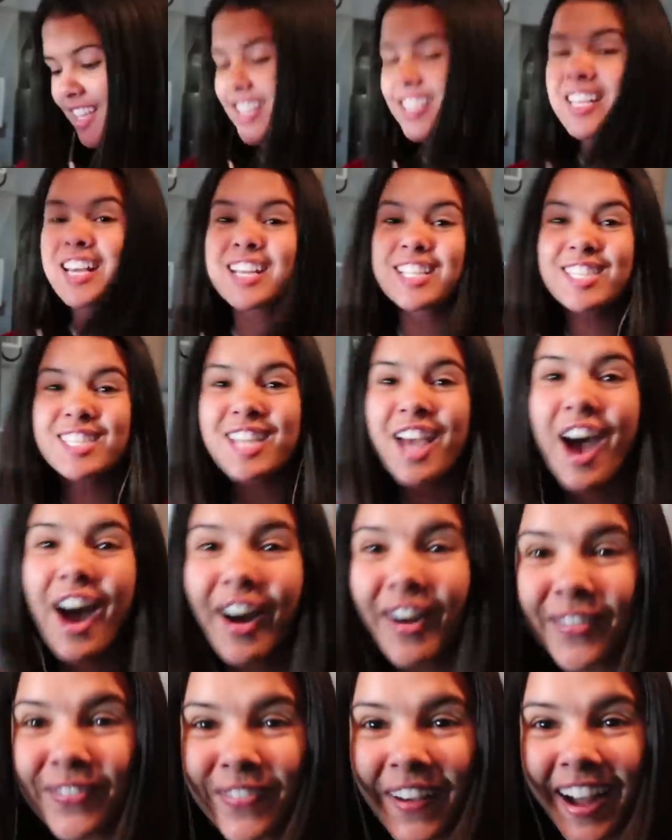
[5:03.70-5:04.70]
This is so
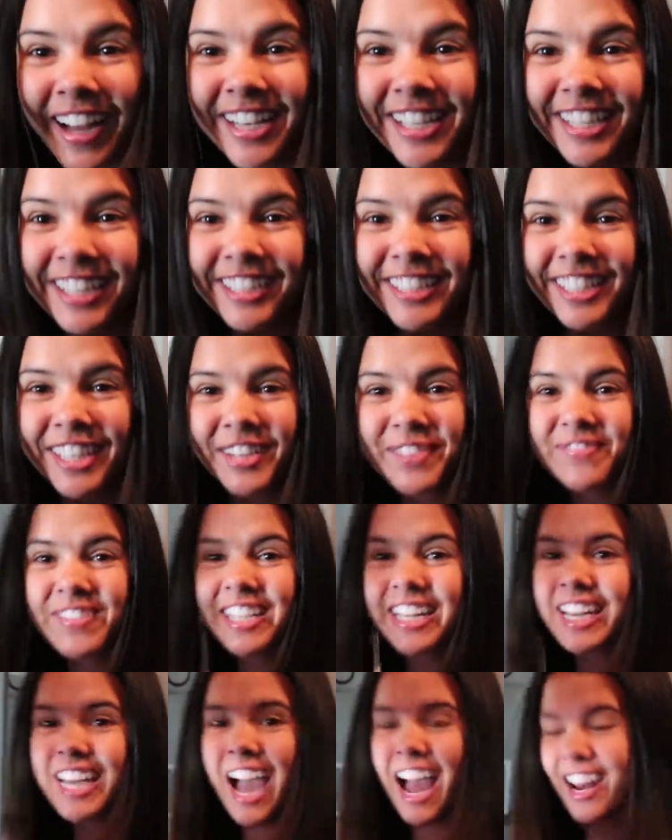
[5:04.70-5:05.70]
fun to do,
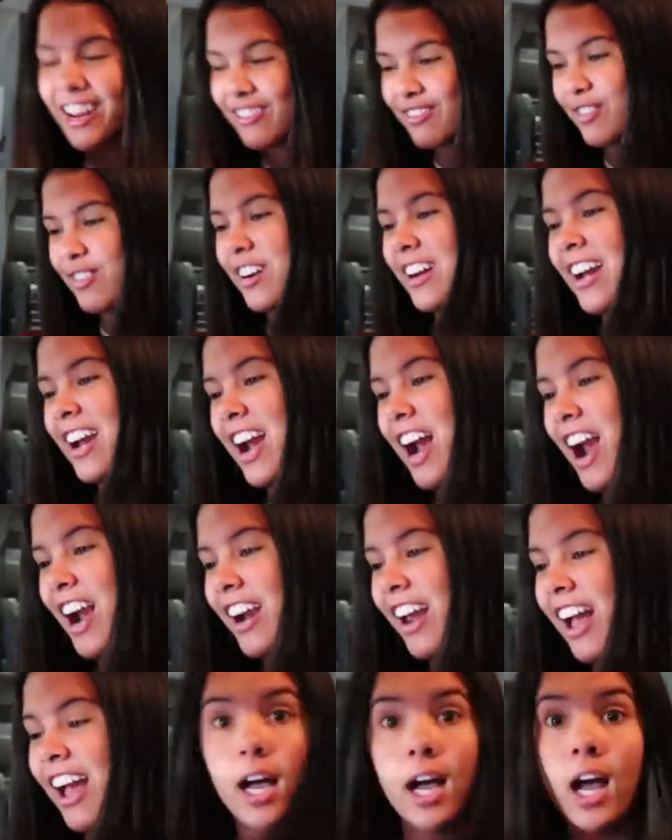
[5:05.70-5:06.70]
but kind of
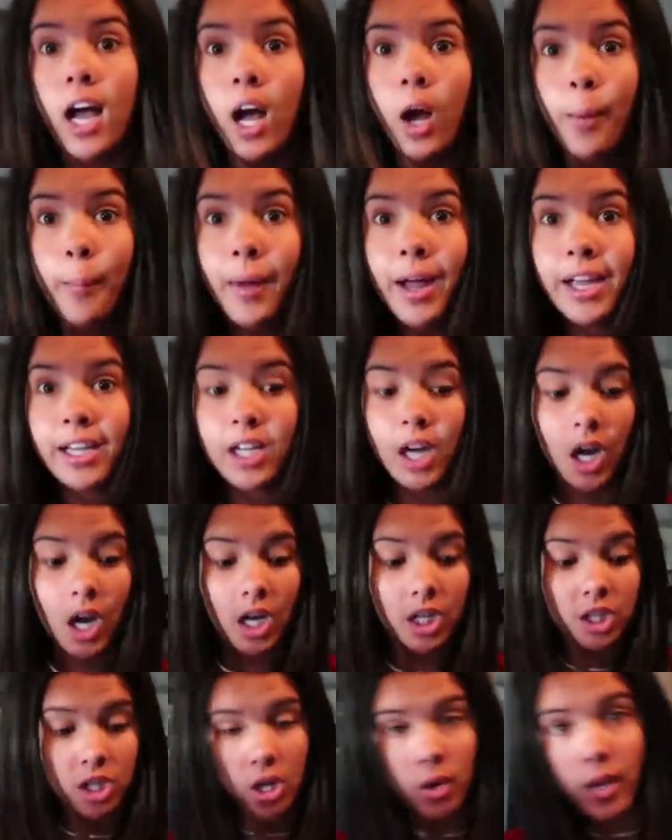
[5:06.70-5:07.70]
weird. Oh my
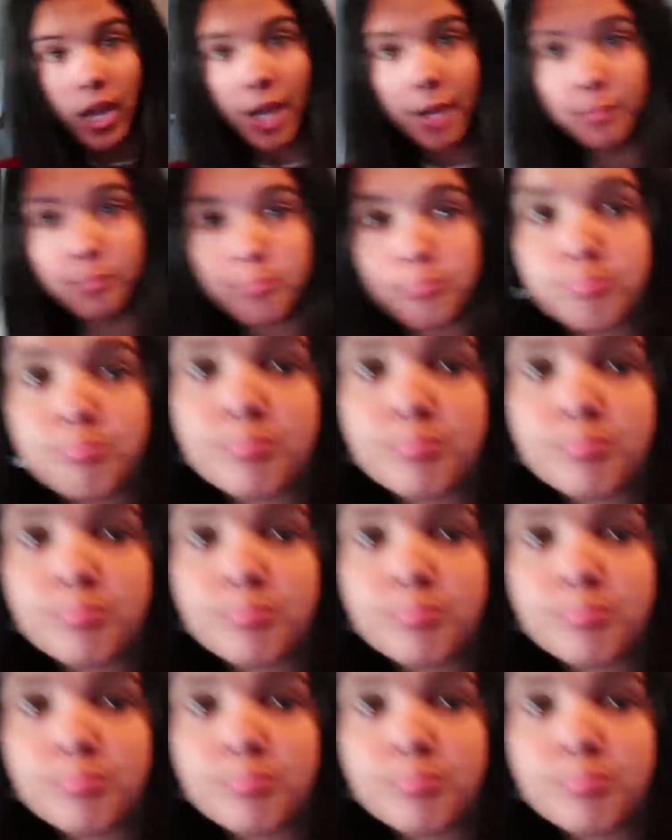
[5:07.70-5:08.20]
gosh, okay.